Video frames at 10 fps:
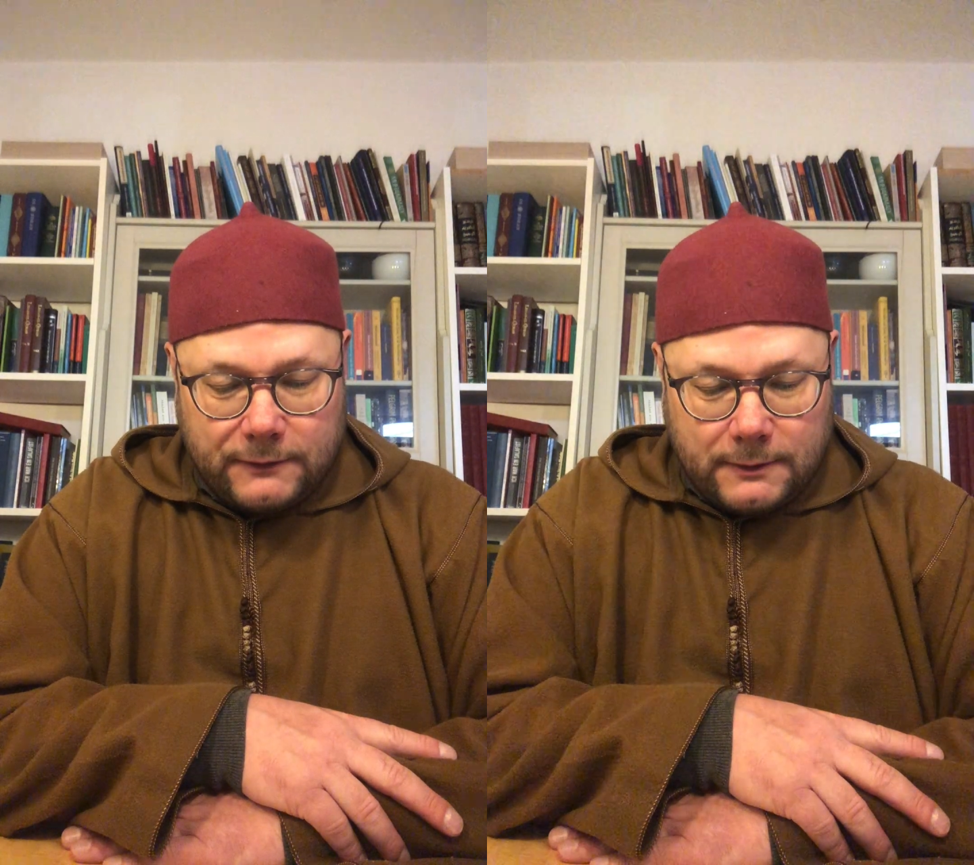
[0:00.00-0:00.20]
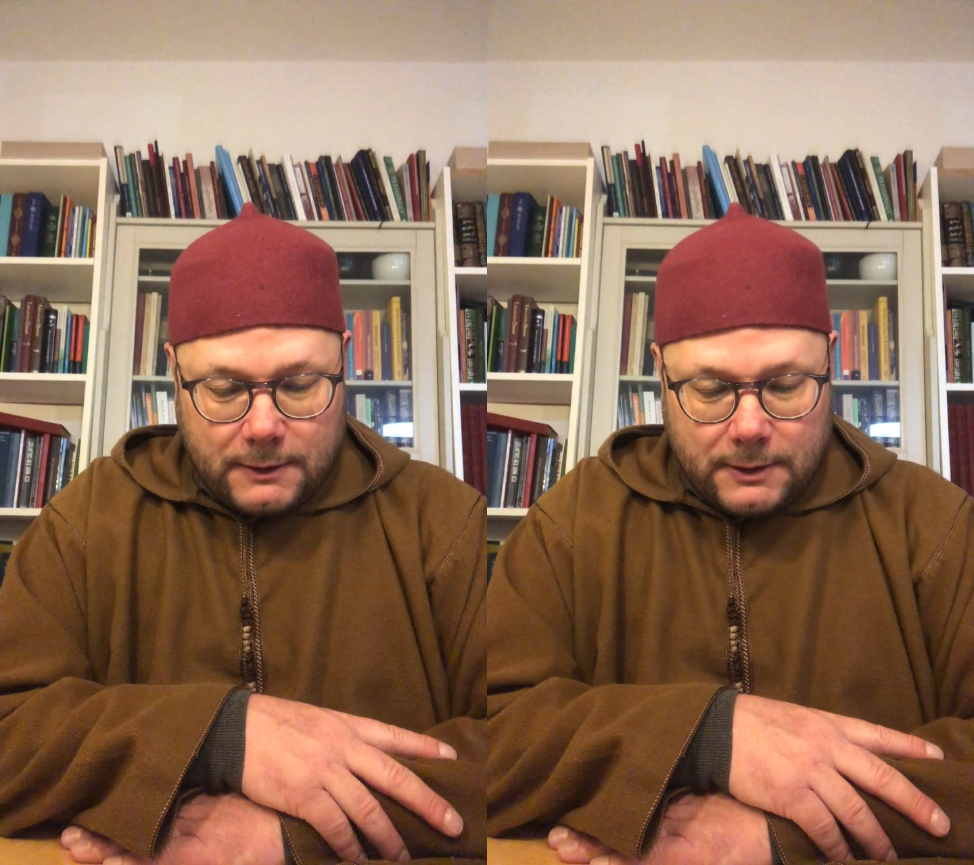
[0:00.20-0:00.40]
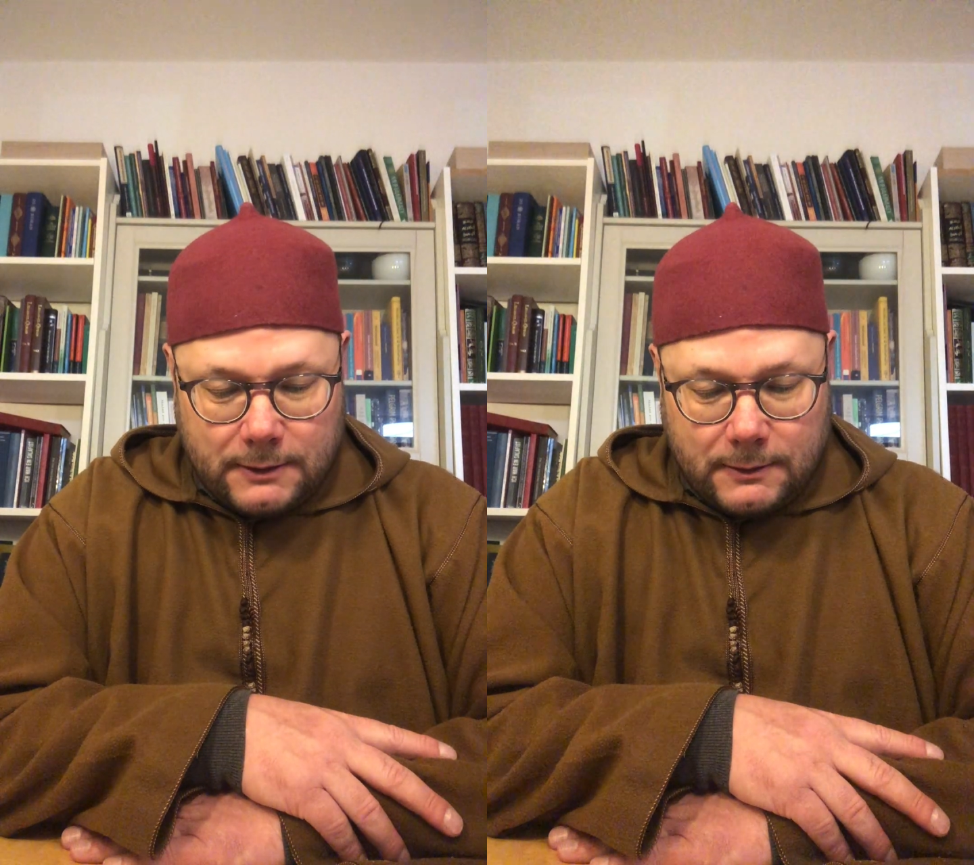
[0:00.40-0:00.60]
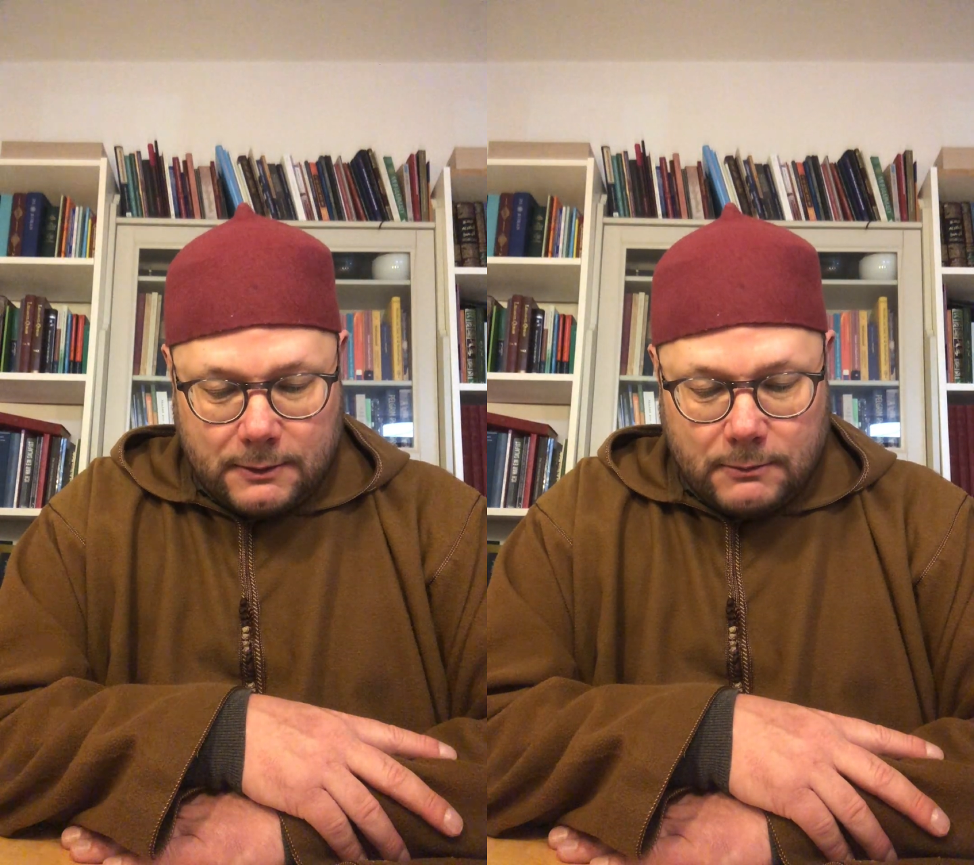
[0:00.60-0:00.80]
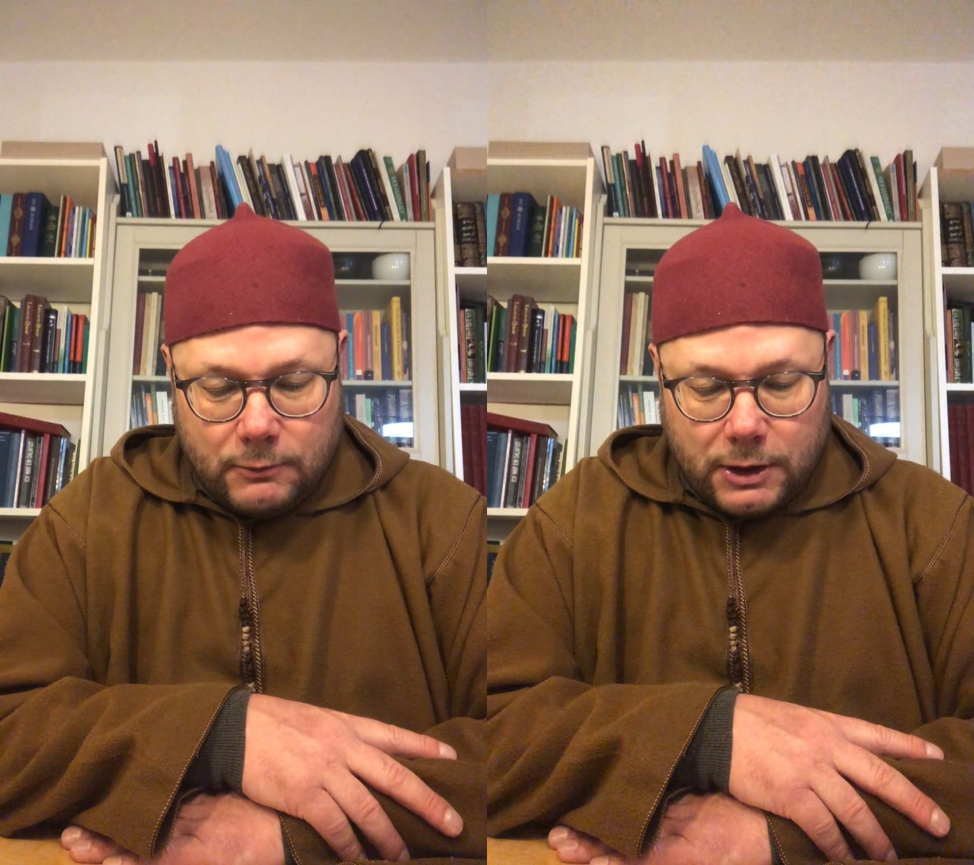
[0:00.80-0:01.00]

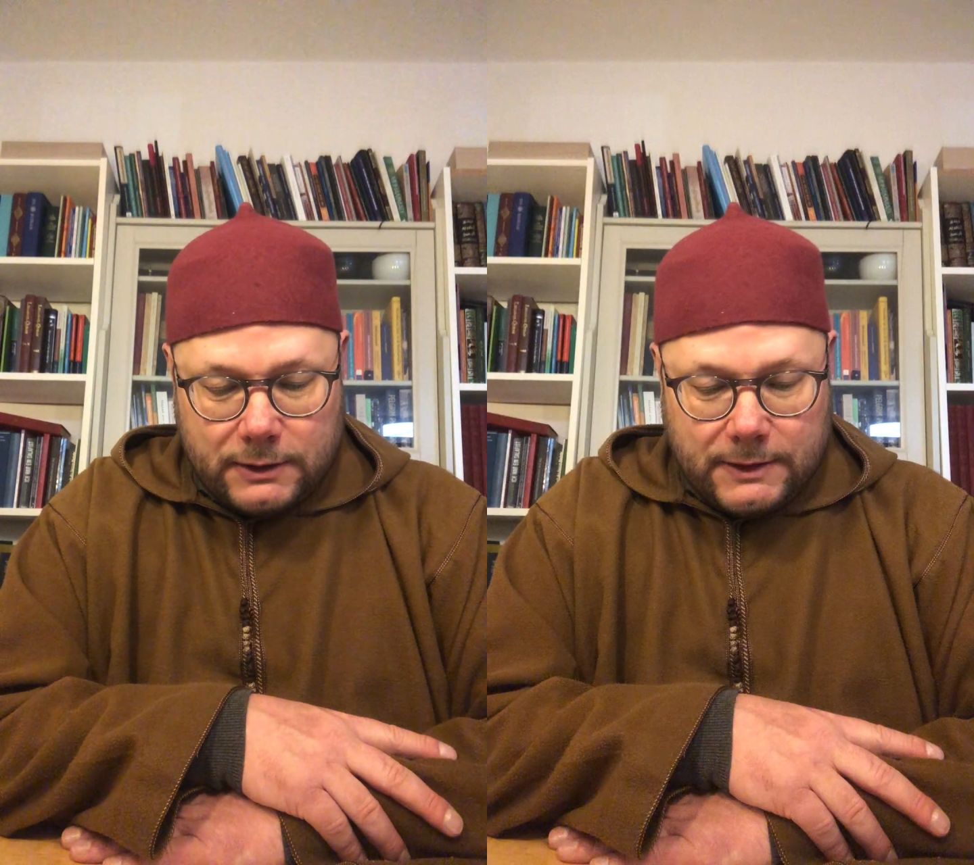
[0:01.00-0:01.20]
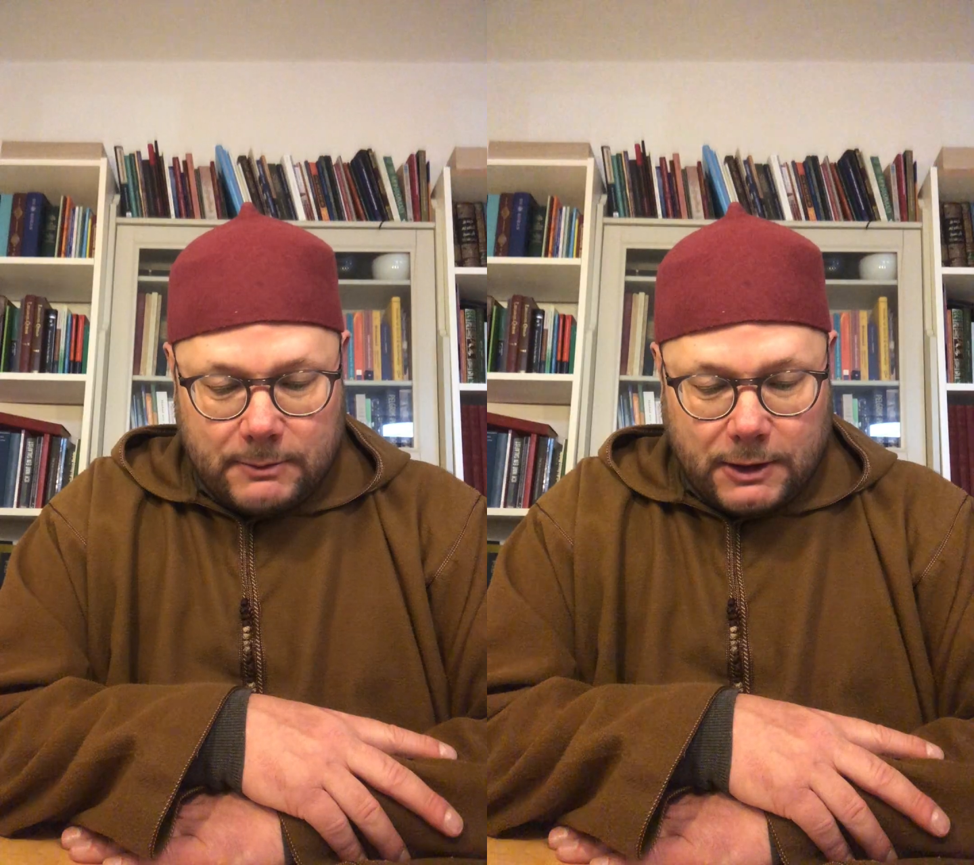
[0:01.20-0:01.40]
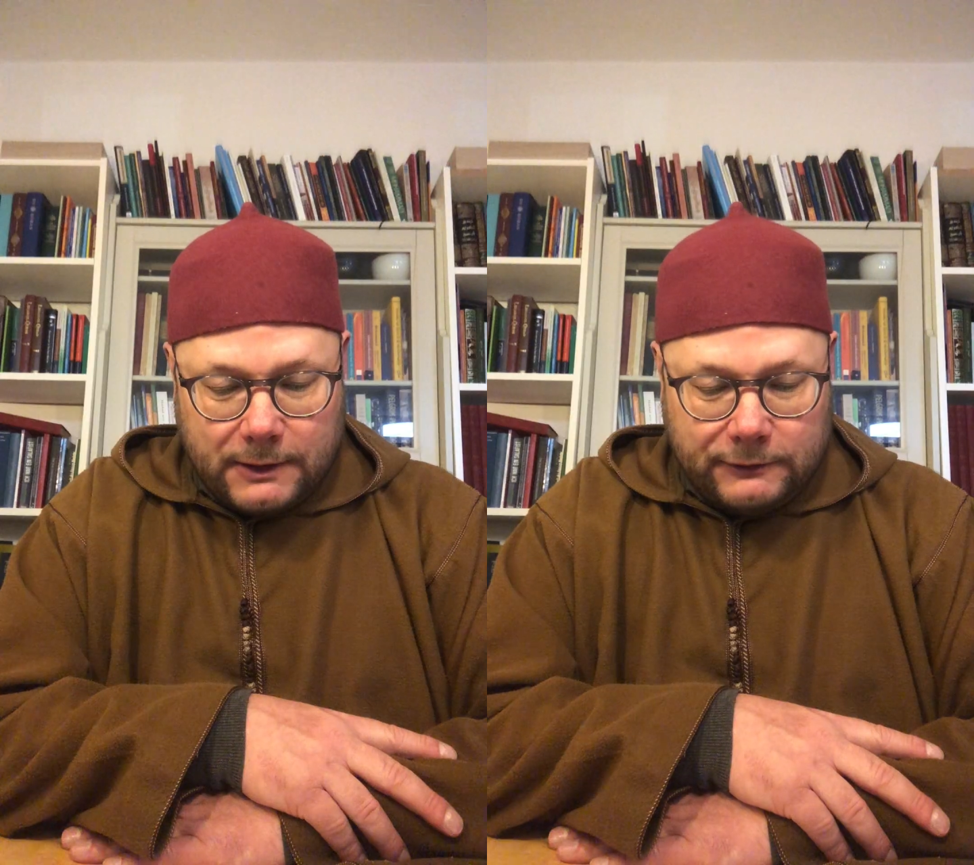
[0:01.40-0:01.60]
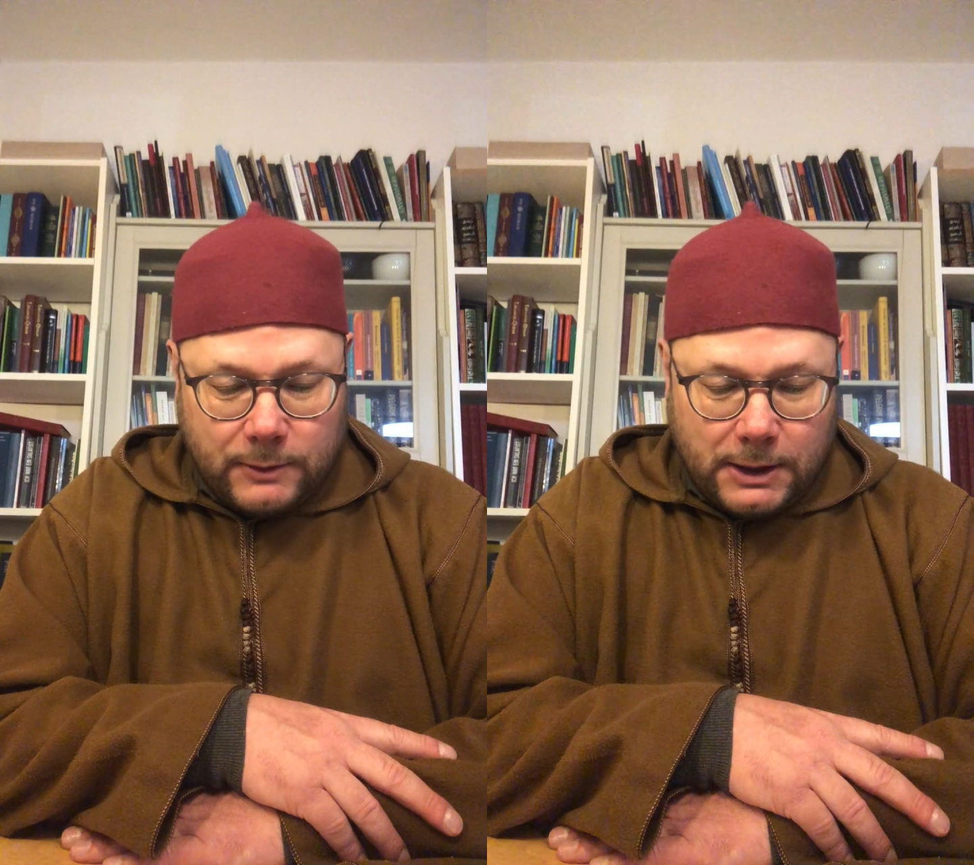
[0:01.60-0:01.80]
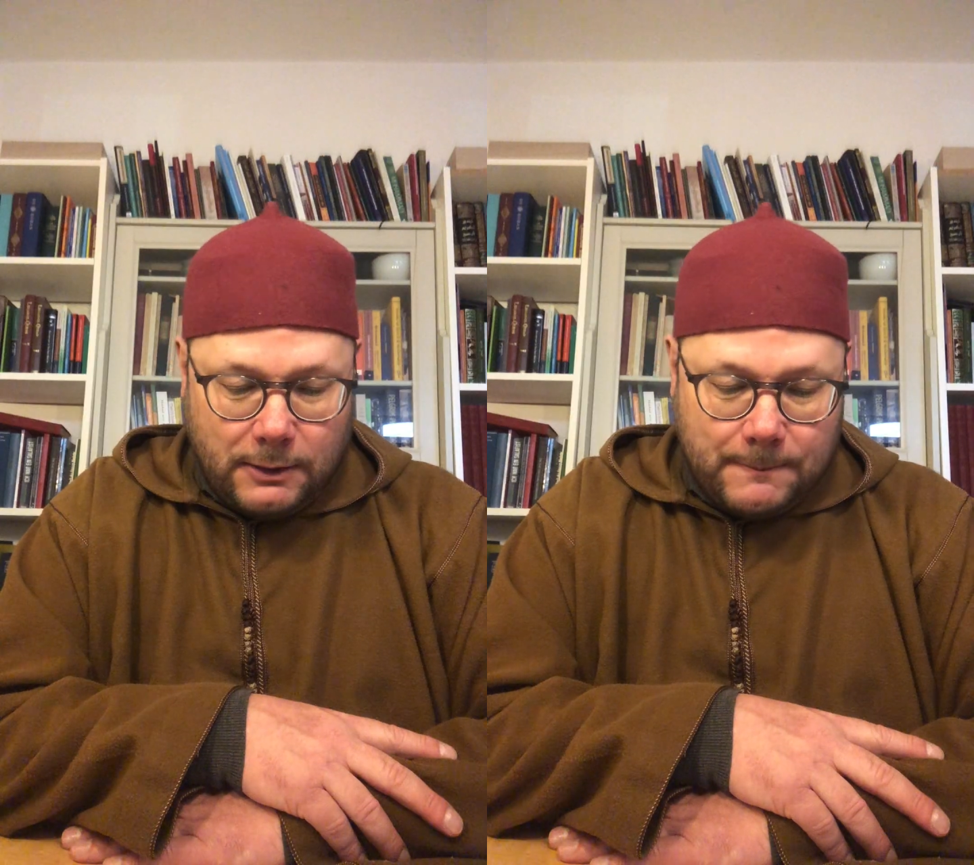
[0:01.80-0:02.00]
mu'tabar as
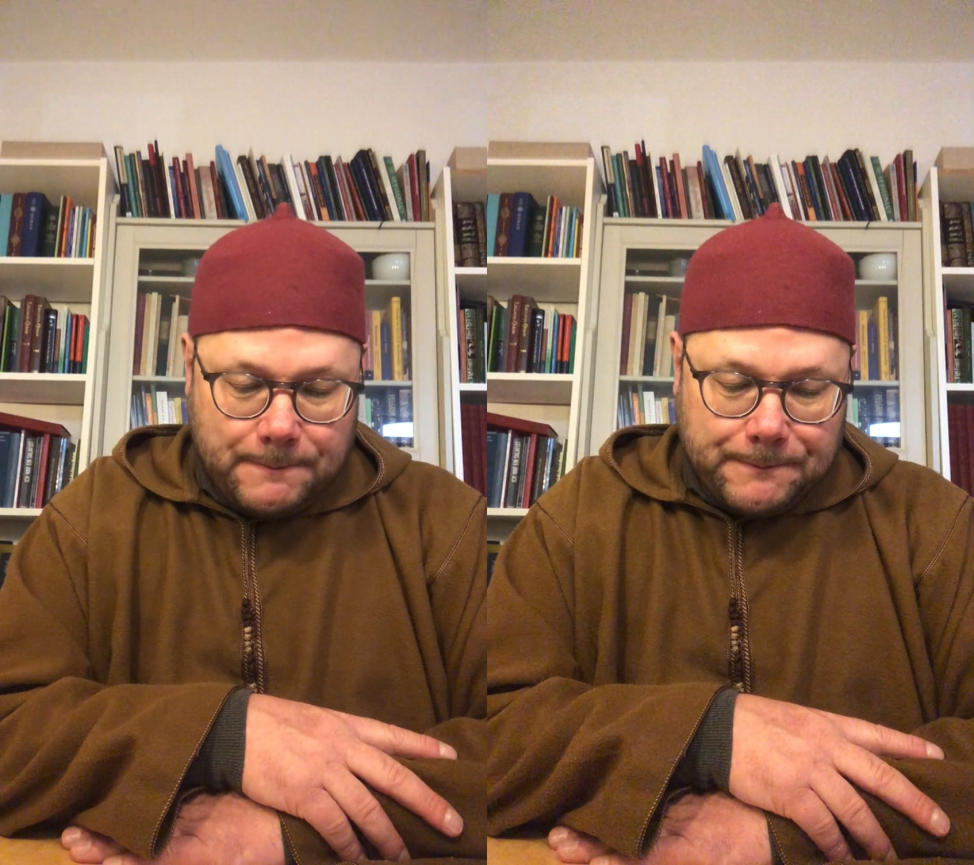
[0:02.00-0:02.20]
well.